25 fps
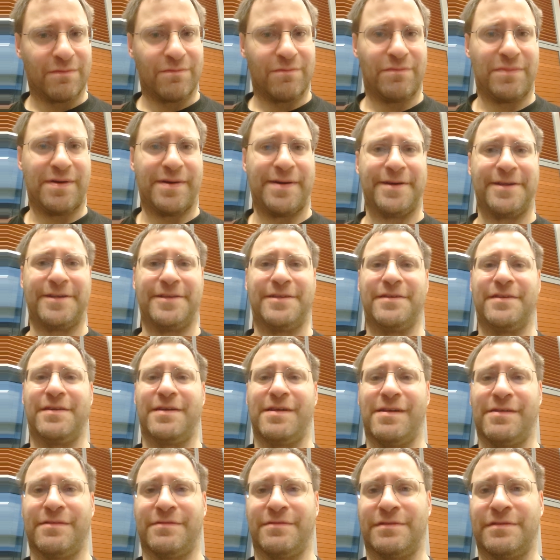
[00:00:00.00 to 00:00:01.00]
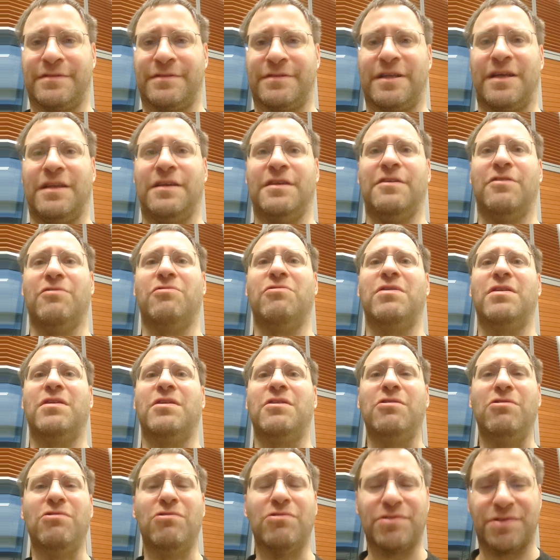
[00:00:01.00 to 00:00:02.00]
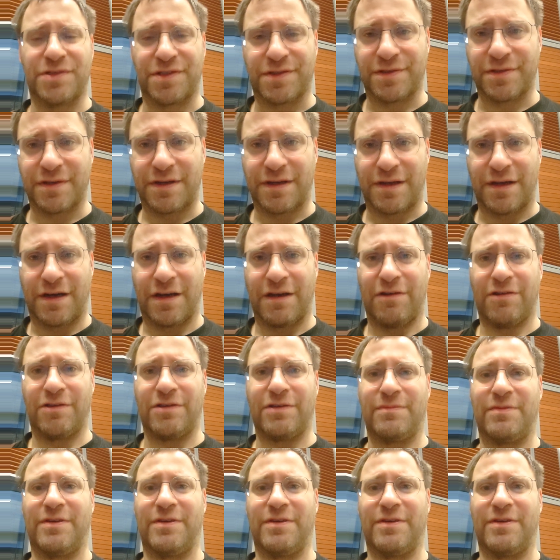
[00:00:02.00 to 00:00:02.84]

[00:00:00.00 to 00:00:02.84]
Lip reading: but then you will lose a lot,